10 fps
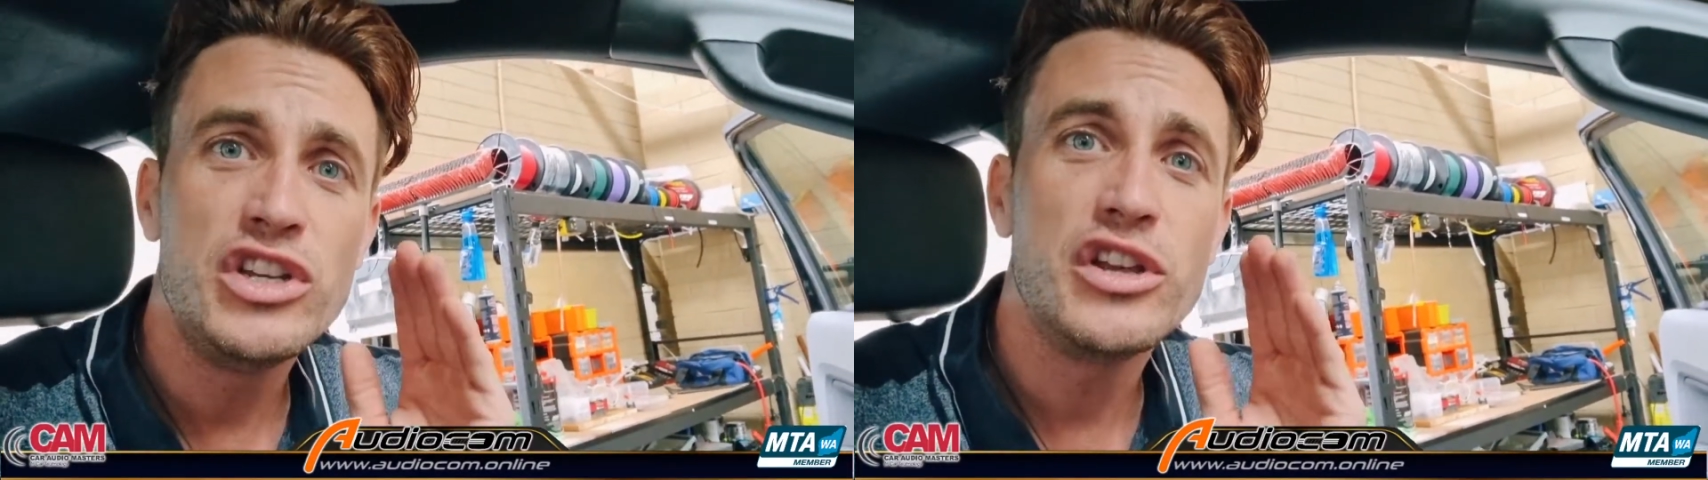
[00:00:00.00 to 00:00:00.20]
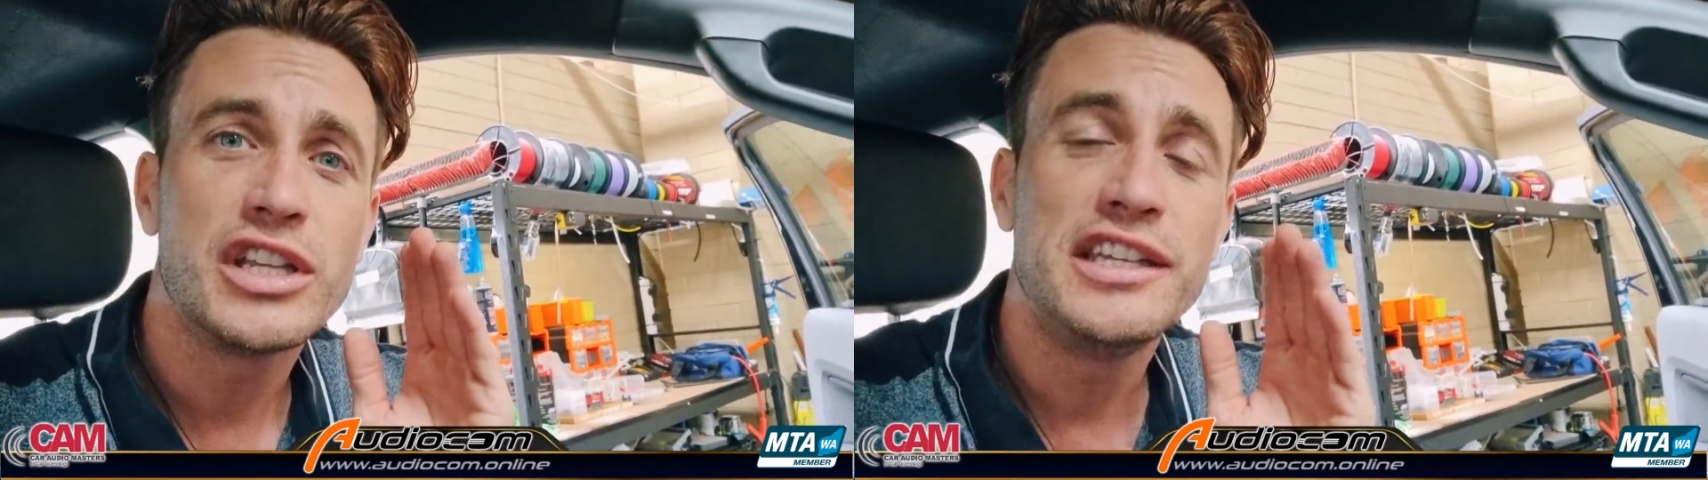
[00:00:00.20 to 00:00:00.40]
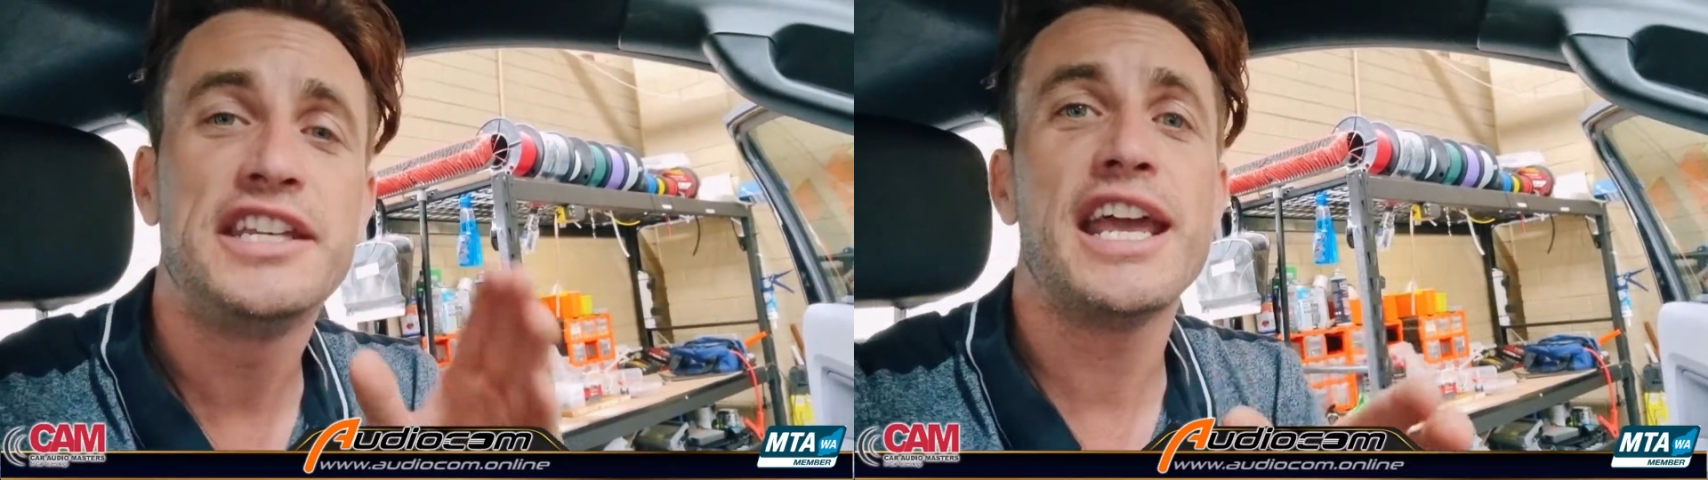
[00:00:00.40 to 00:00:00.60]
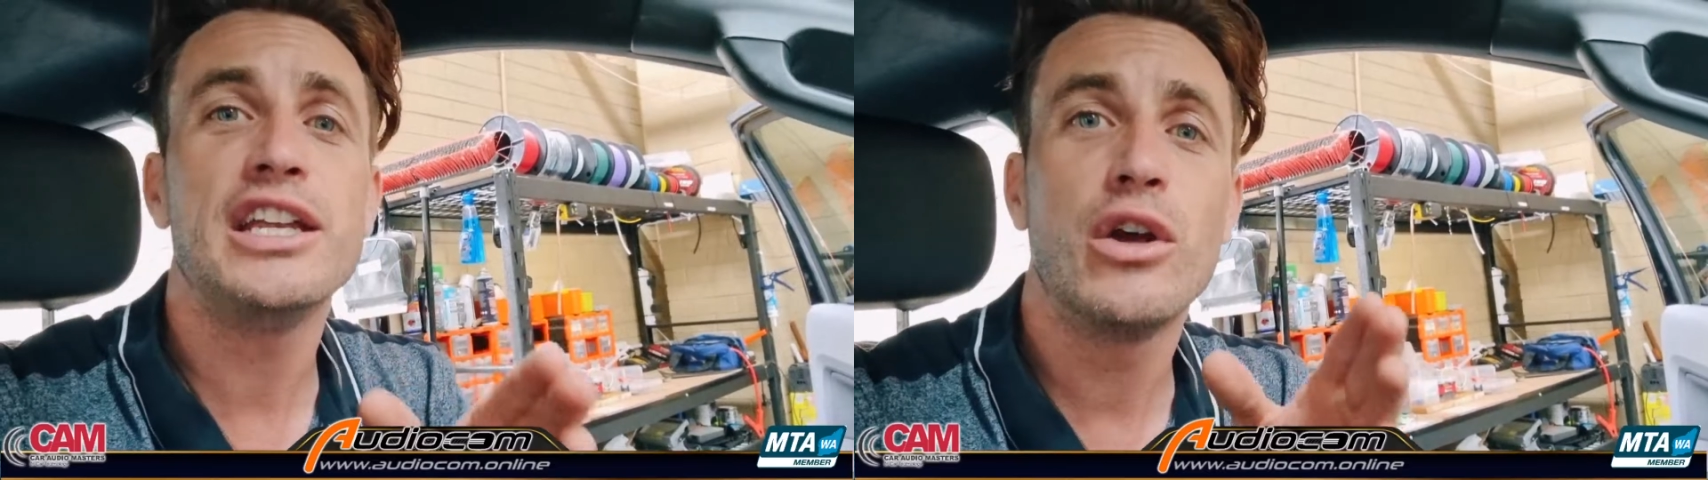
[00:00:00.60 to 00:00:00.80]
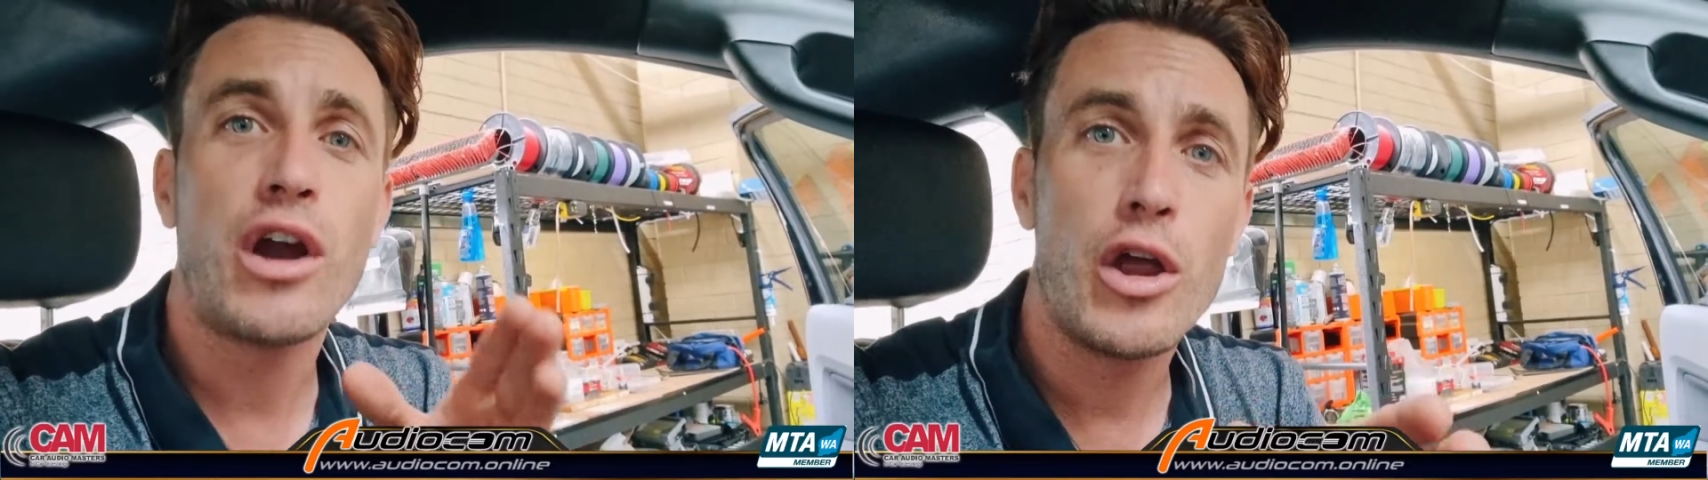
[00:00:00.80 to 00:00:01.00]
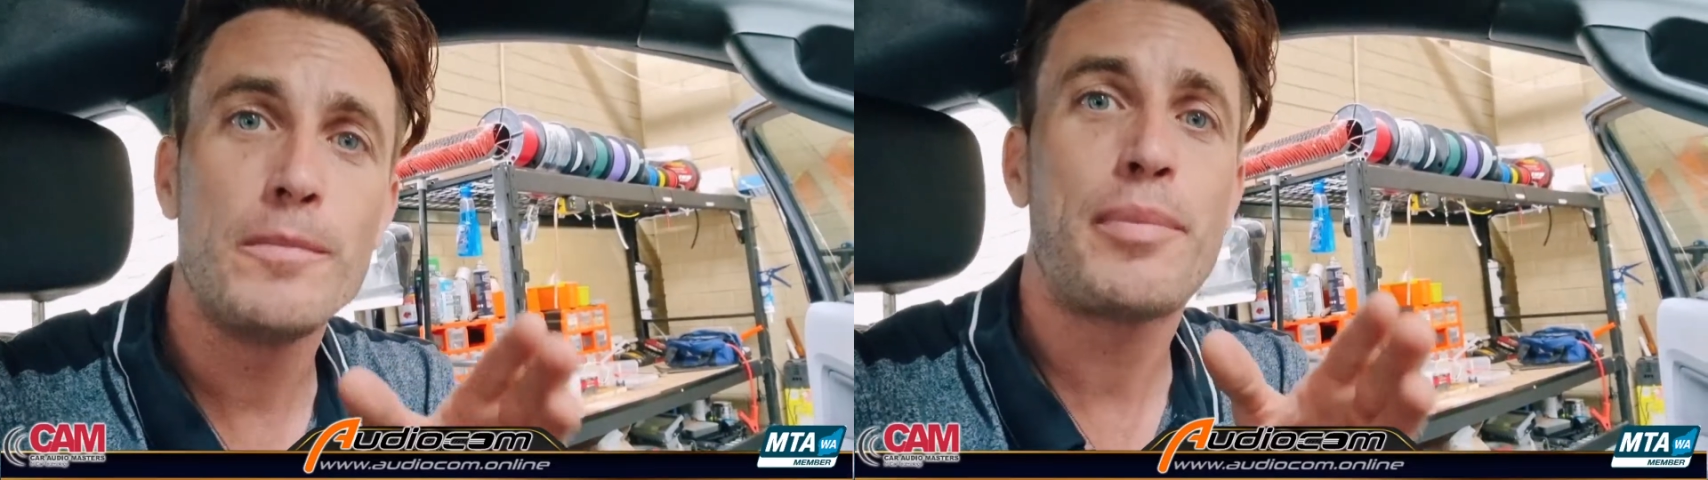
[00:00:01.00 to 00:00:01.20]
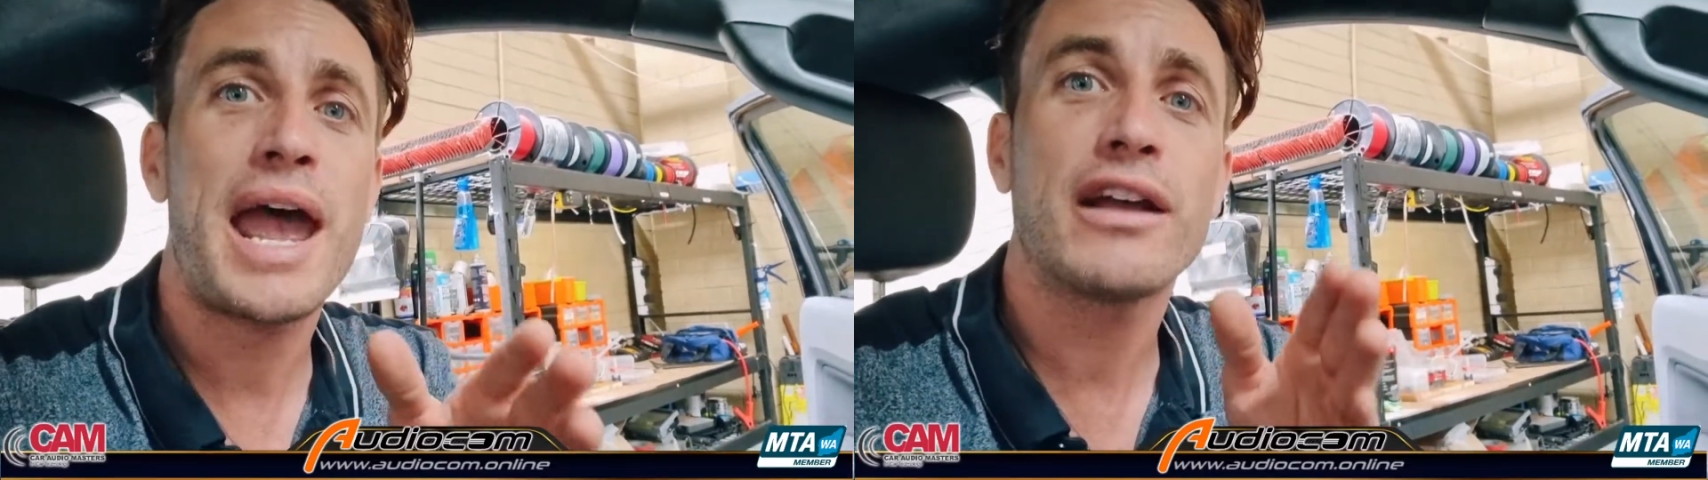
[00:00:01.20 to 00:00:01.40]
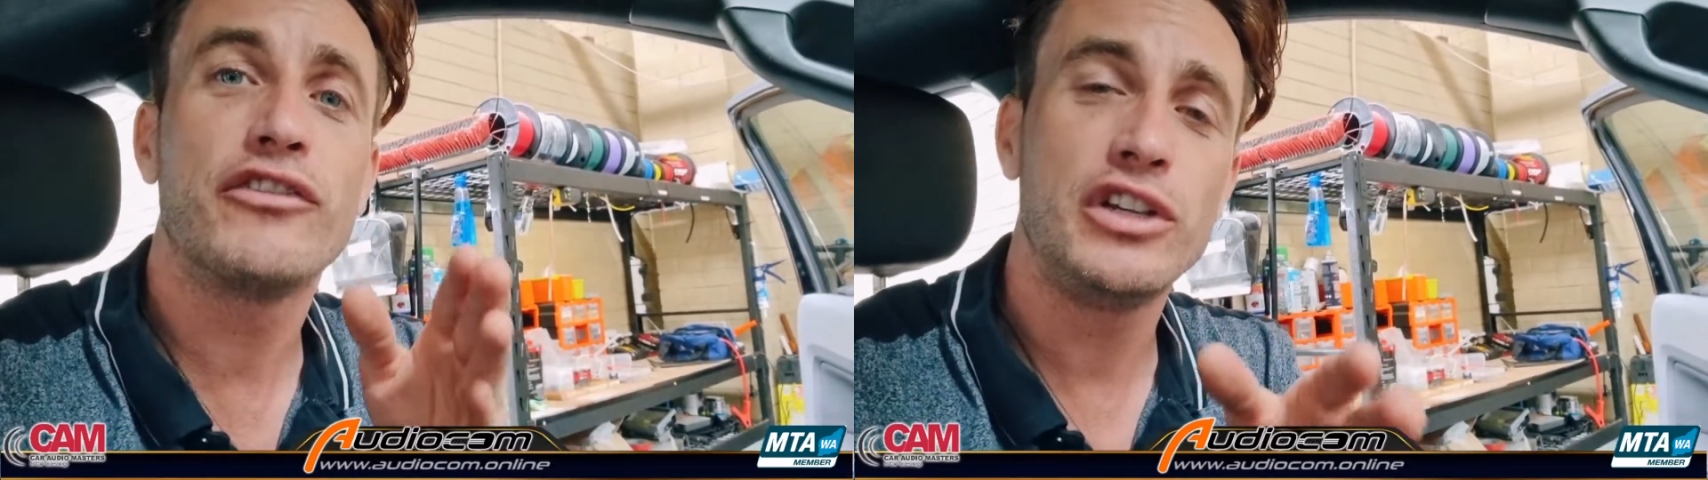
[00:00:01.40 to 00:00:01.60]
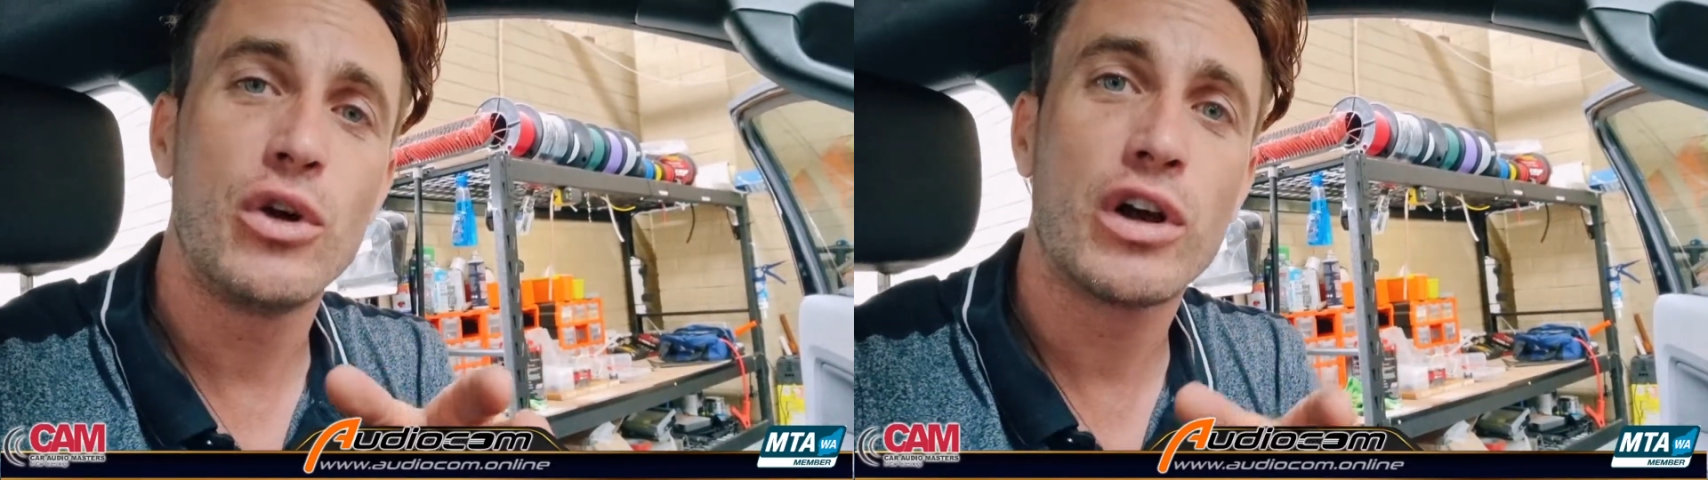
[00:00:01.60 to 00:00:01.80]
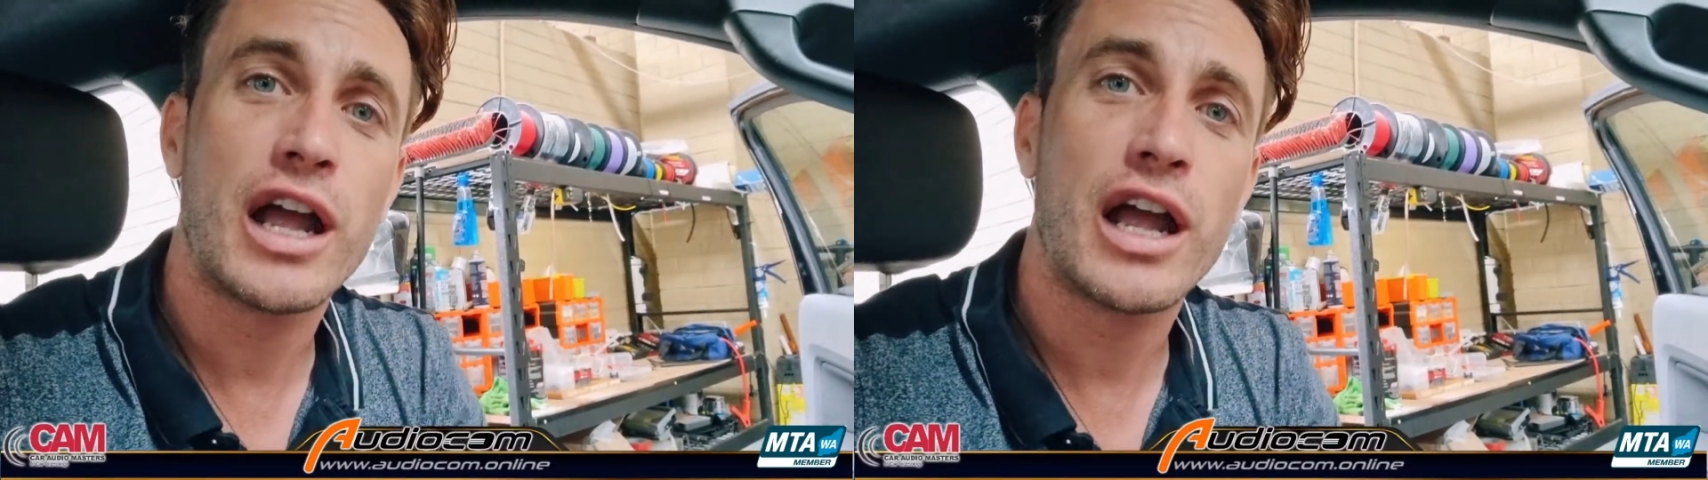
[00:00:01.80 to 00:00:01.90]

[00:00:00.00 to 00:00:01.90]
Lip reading: You can get your own pack for your